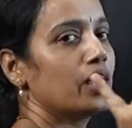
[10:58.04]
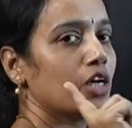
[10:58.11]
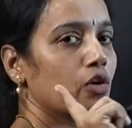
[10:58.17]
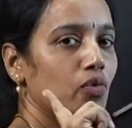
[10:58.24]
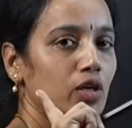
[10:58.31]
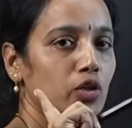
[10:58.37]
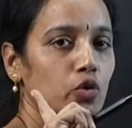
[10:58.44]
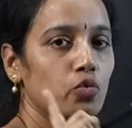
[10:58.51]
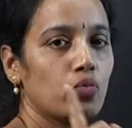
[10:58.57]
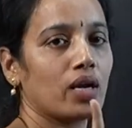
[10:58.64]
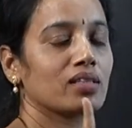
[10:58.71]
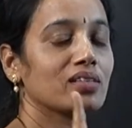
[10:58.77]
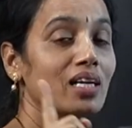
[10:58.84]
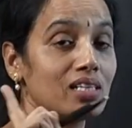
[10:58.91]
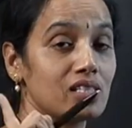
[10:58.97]
equal to
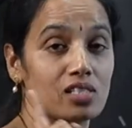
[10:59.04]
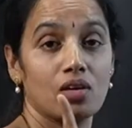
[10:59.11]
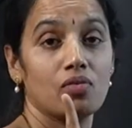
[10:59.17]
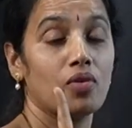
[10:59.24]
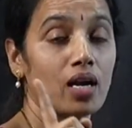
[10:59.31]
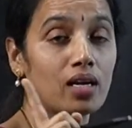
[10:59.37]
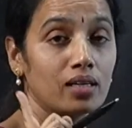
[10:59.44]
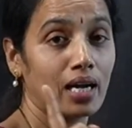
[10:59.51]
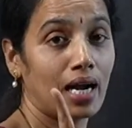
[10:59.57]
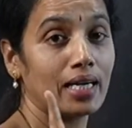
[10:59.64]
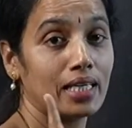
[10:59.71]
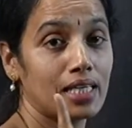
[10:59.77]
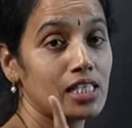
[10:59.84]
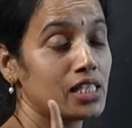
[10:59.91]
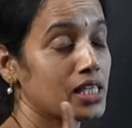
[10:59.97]
1. That is the one
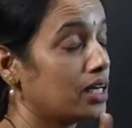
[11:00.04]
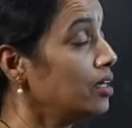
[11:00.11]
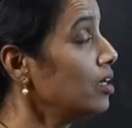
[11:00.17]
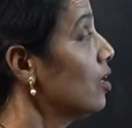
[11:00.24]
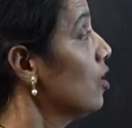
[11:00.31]
condition